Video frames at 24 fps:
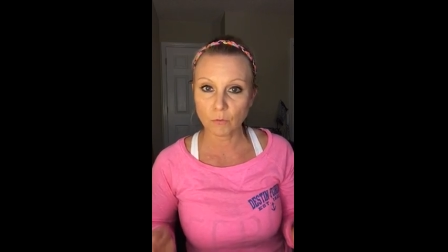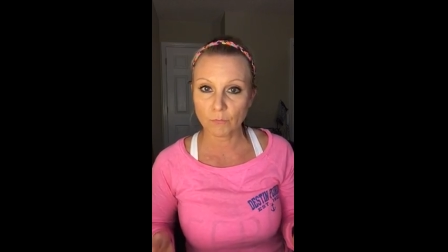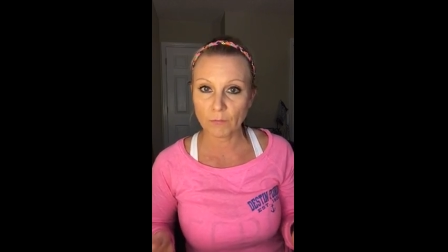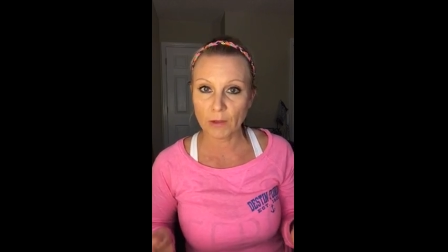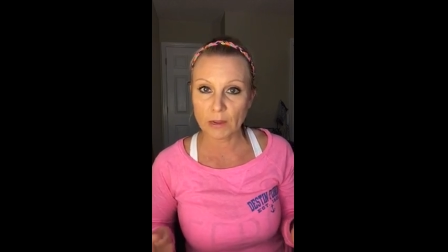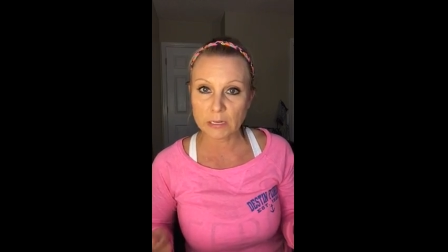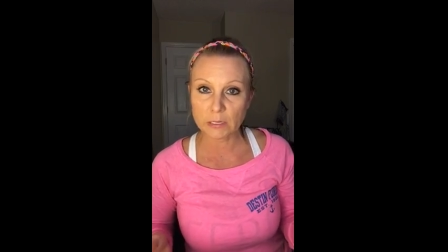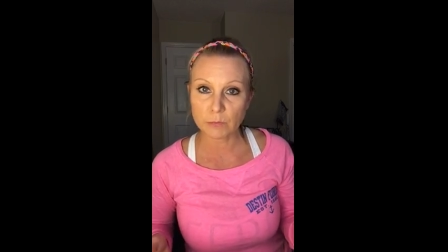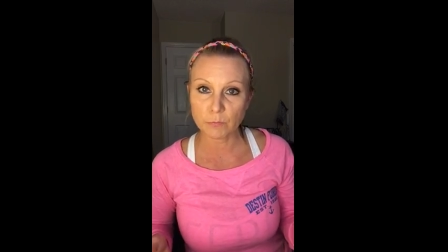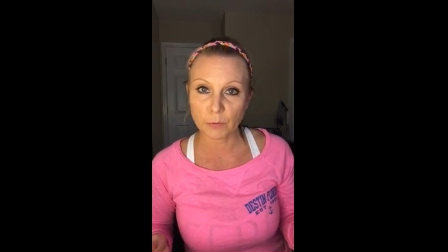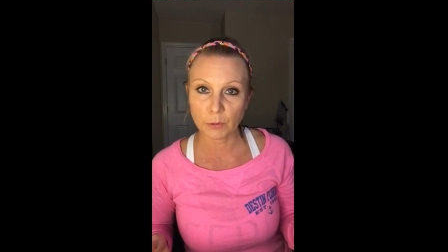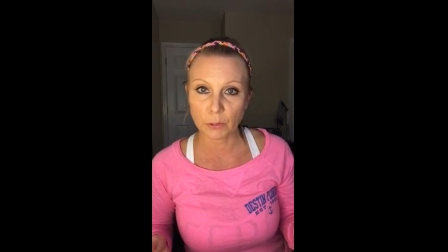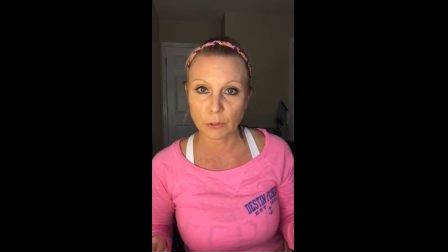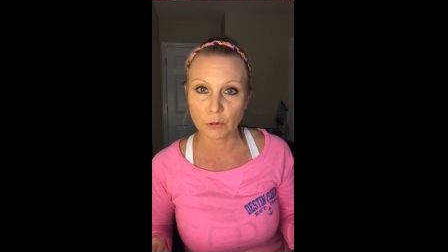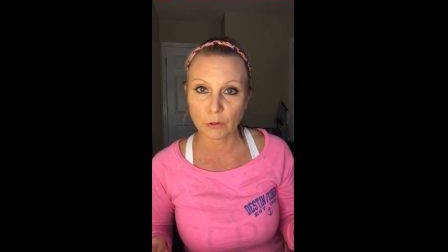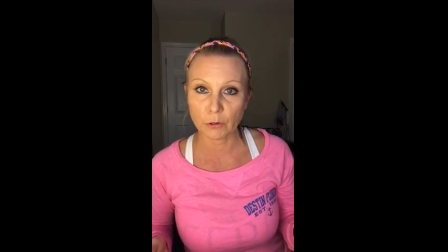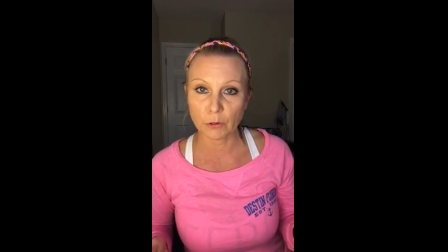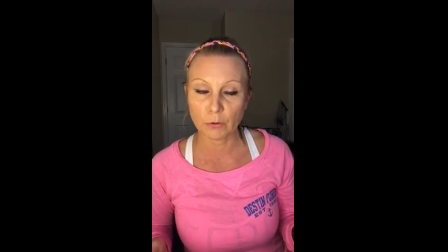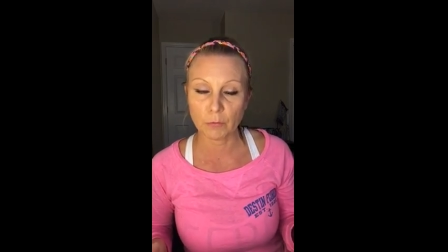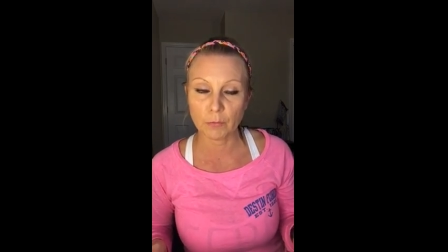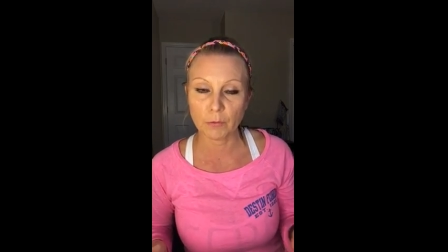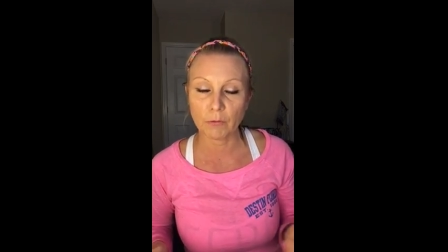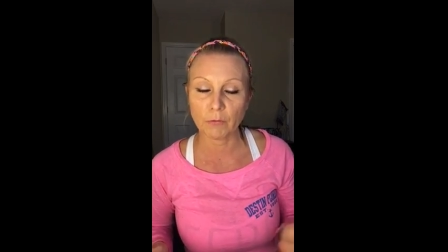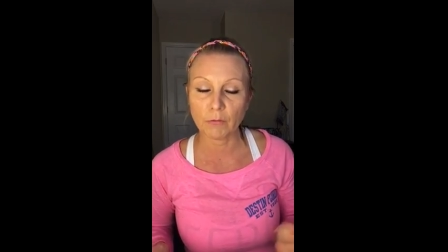Facebook
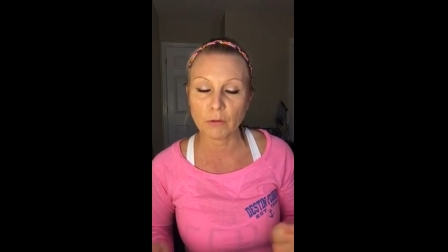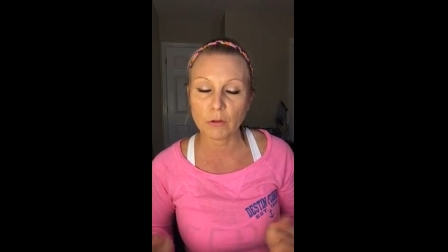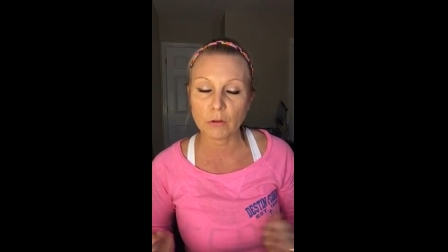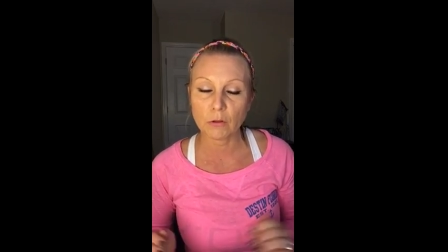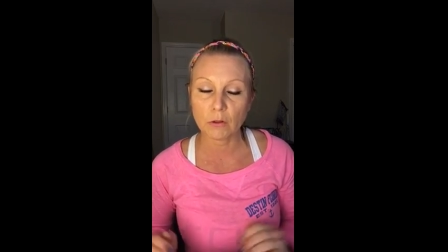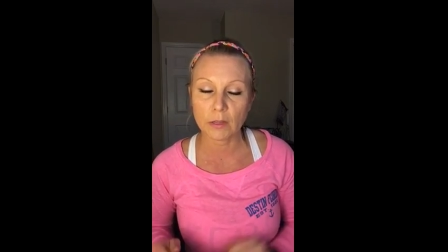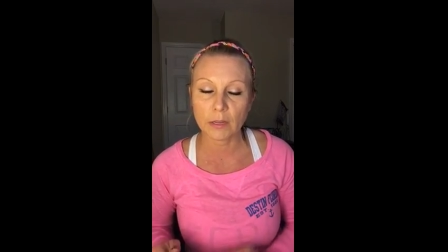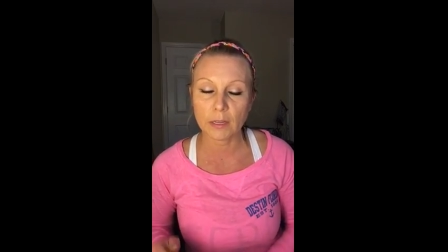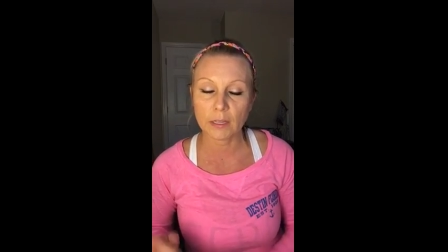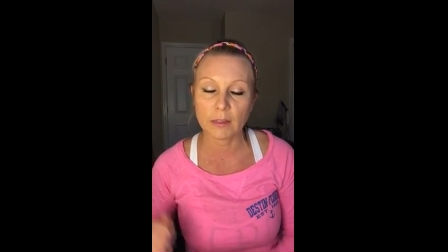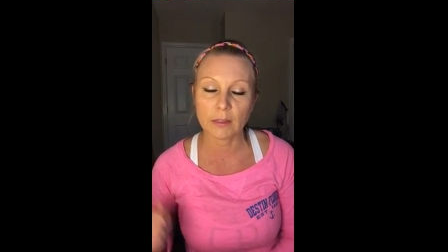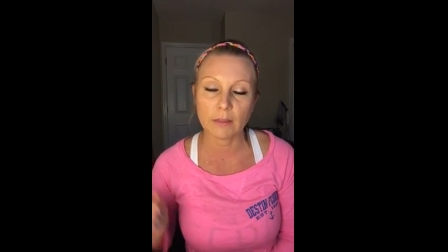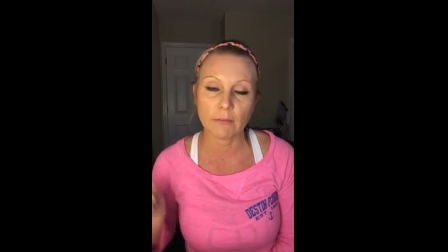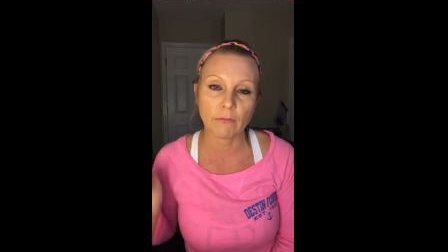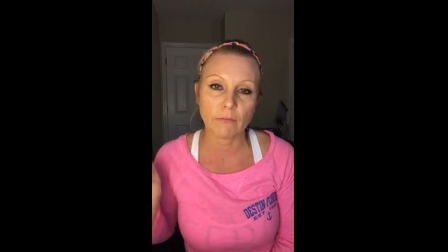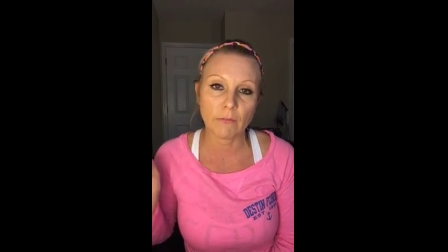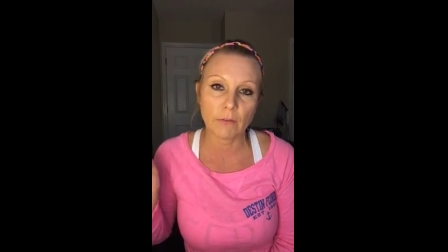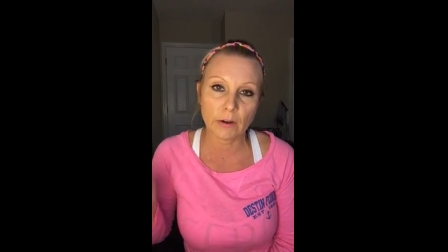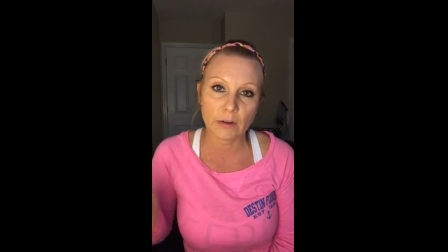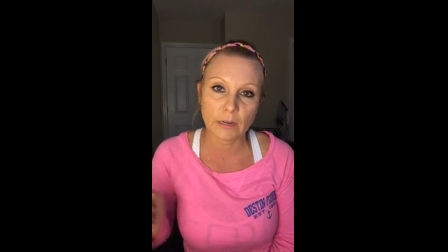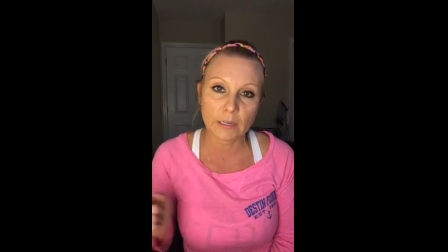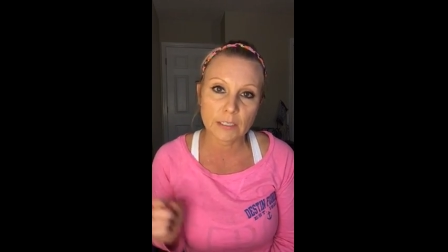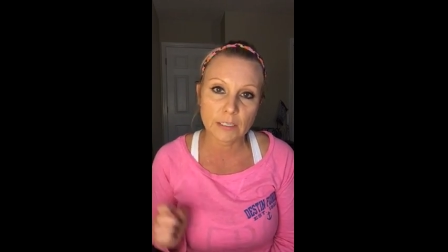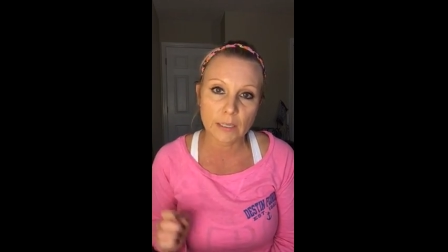group, if you click at the
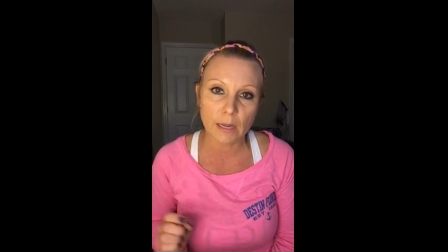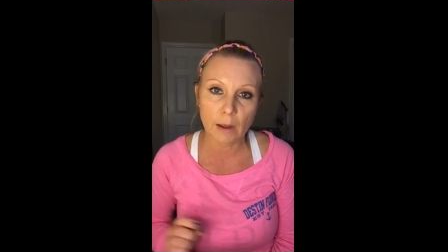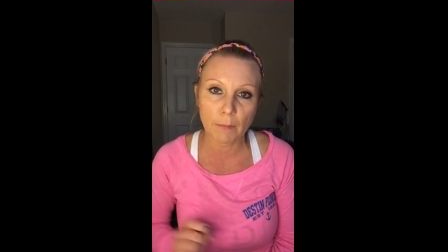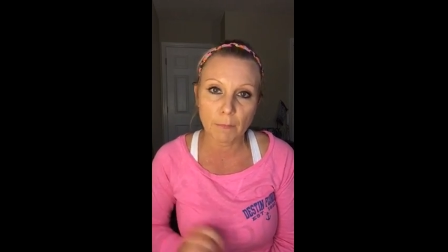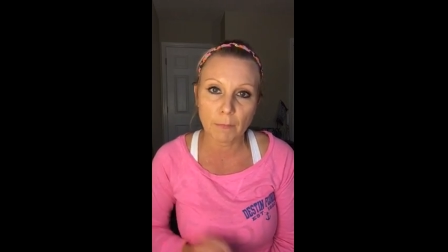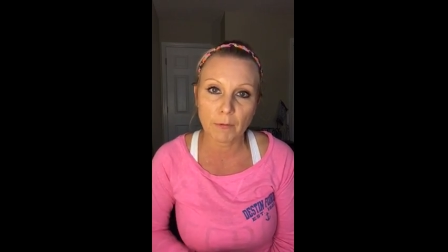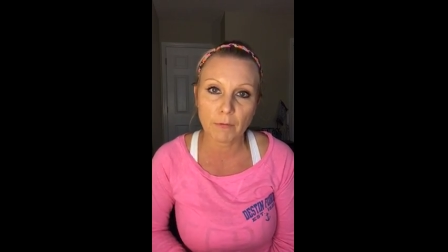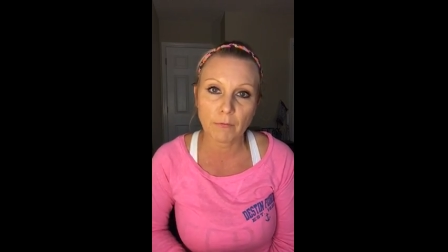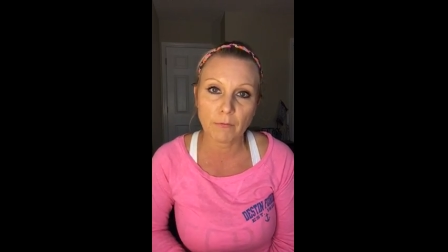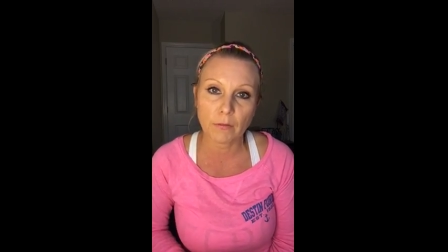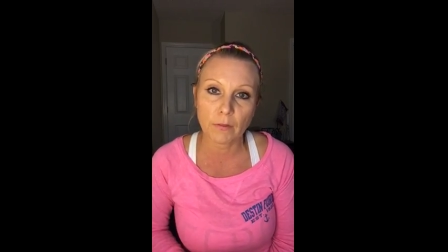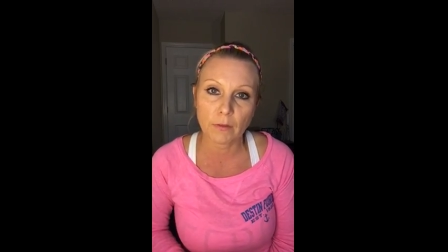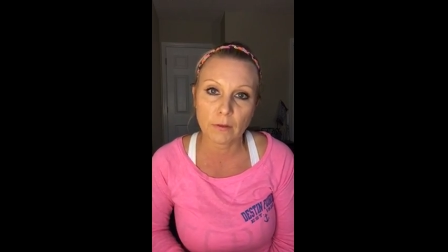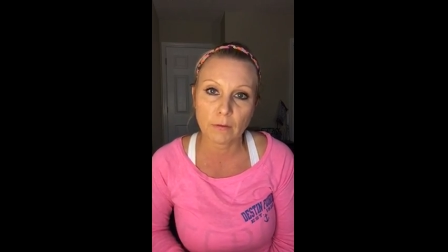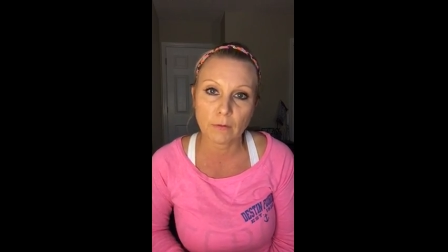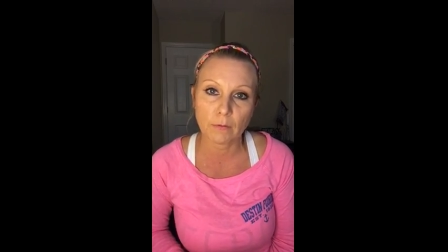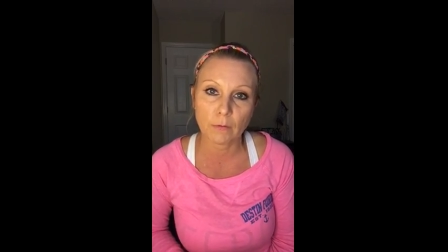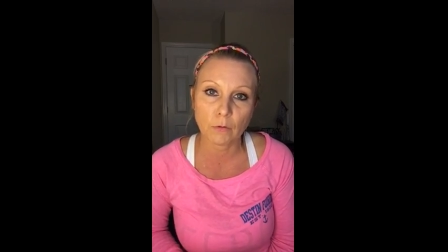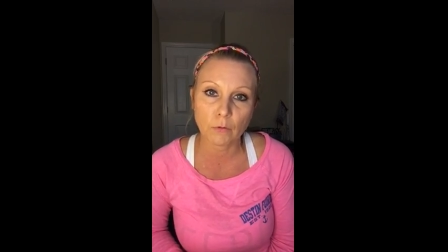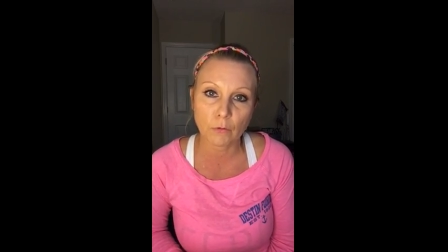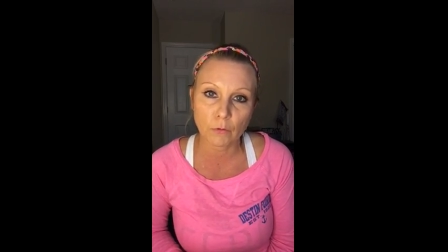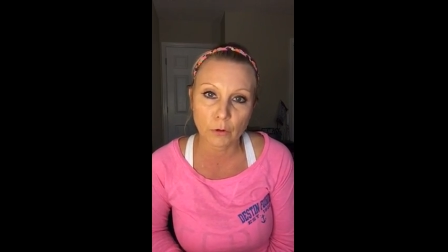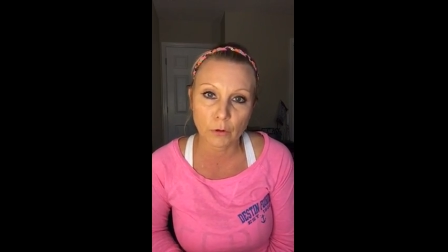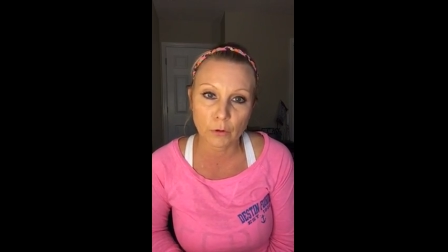very top of the
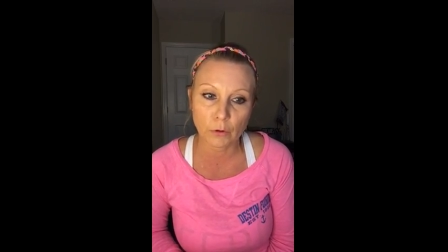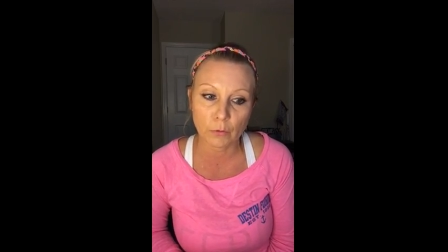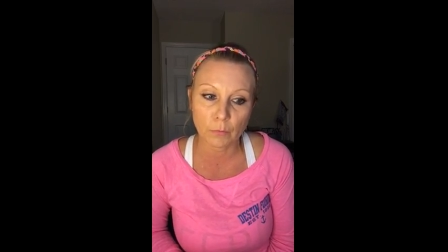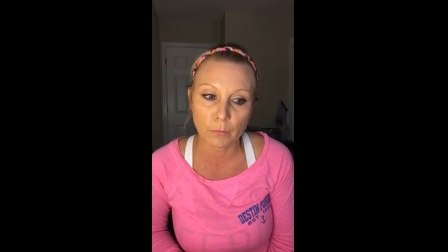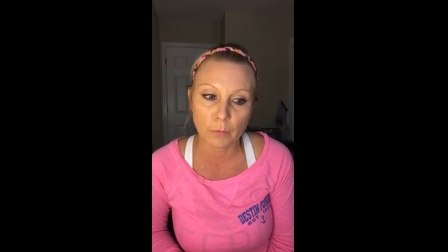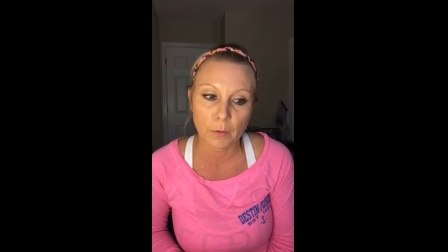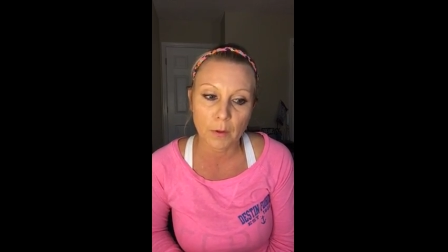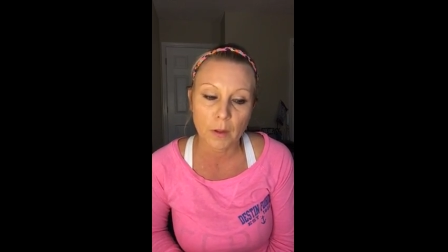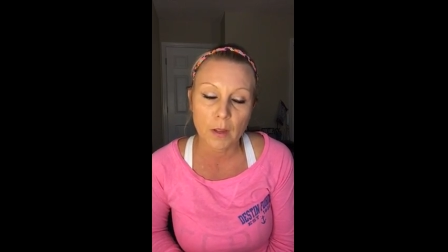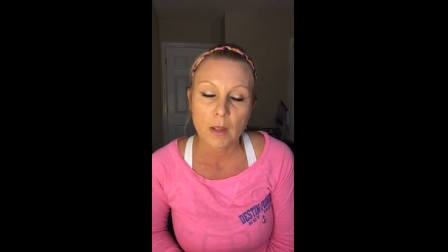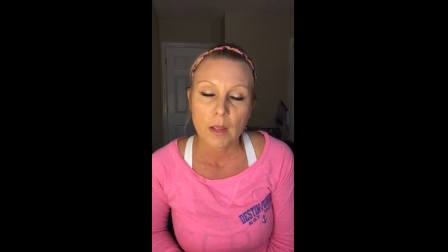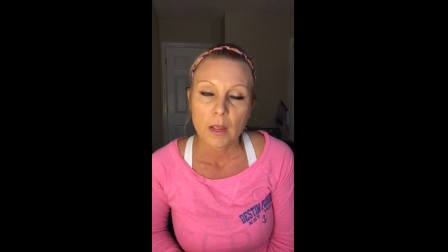group,